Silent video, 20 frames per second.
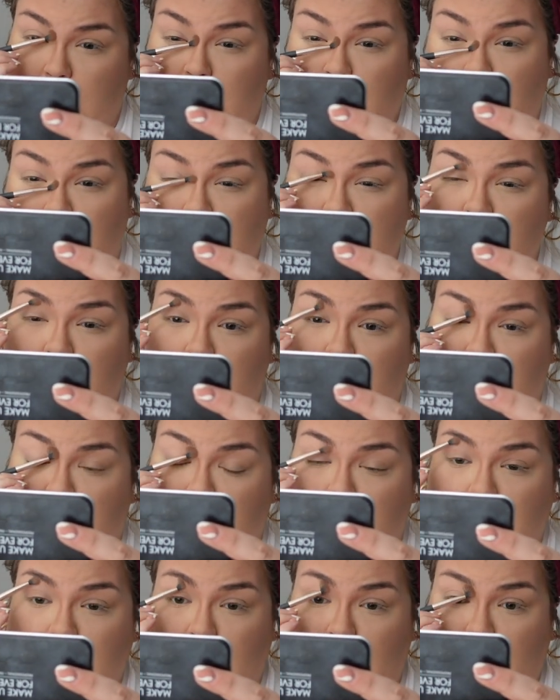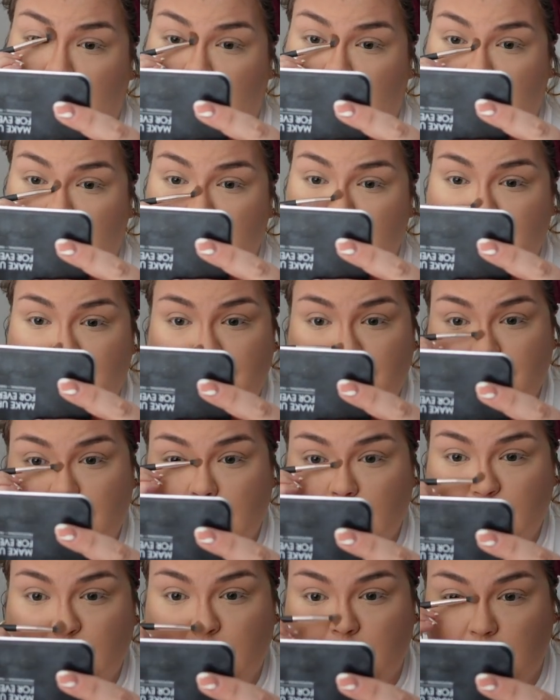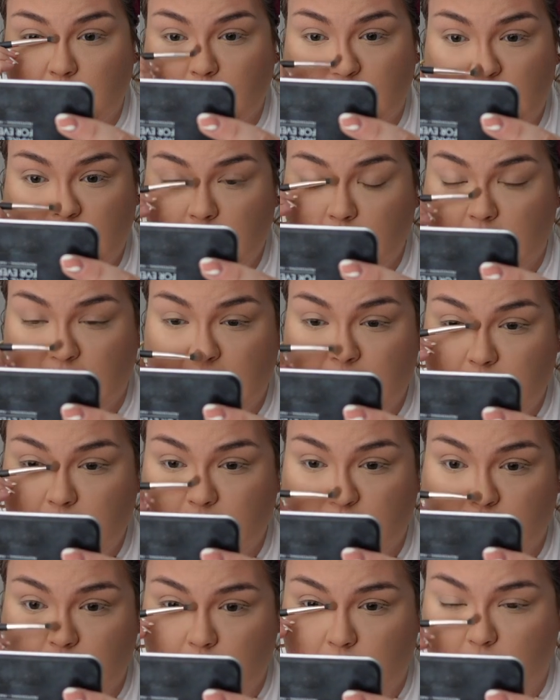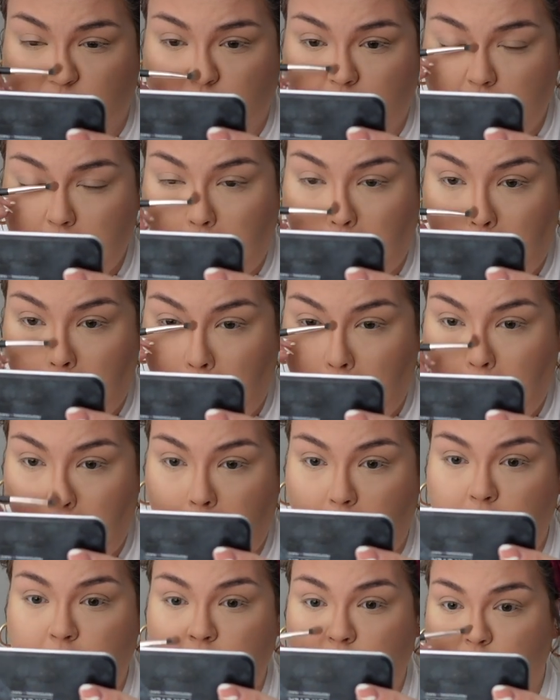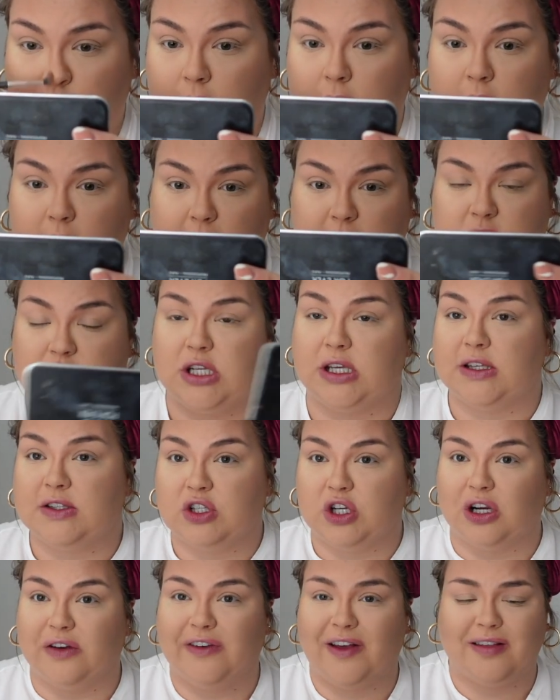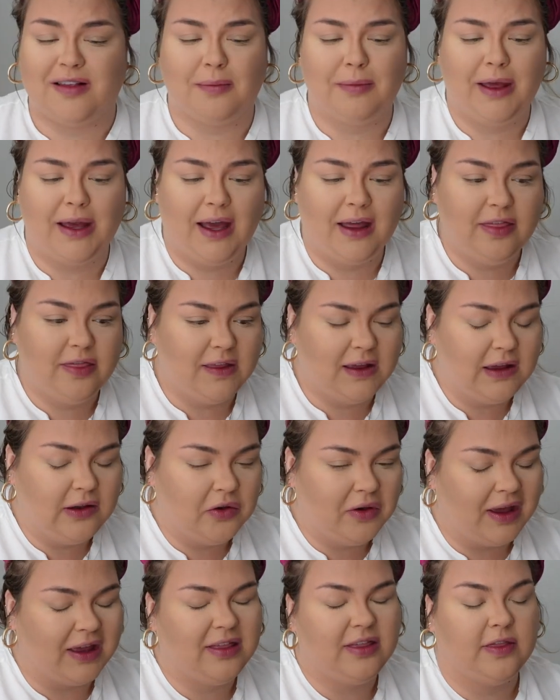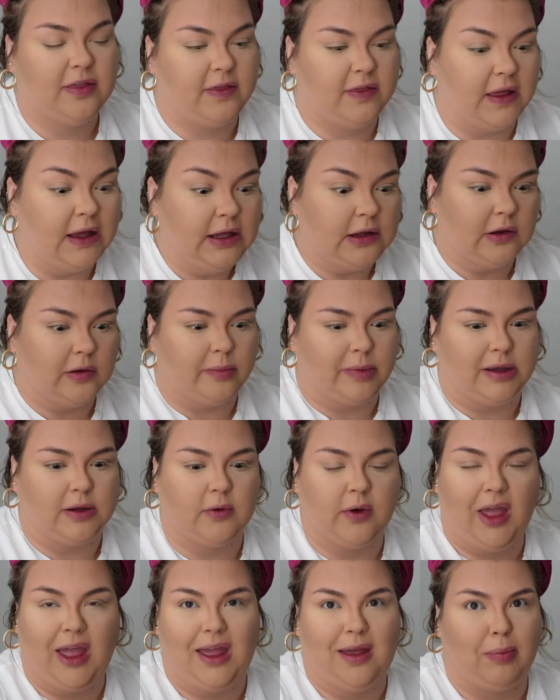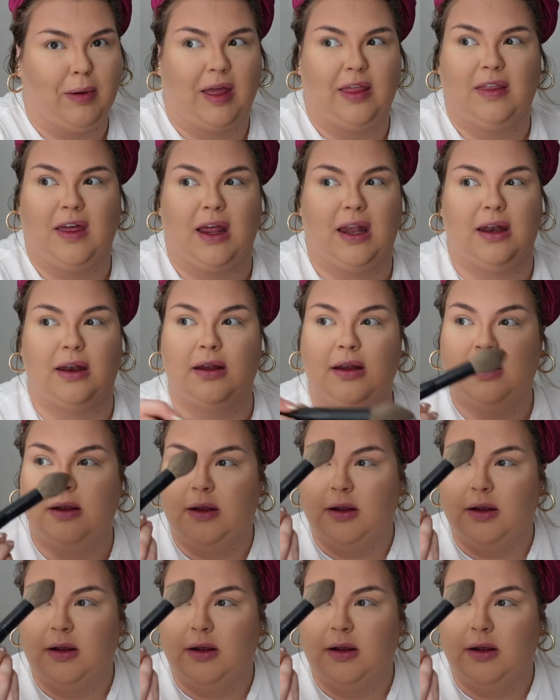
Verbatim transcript: they're starting to plan for 2022 and she's nervous. I'm like, I think think you'll be okay by then.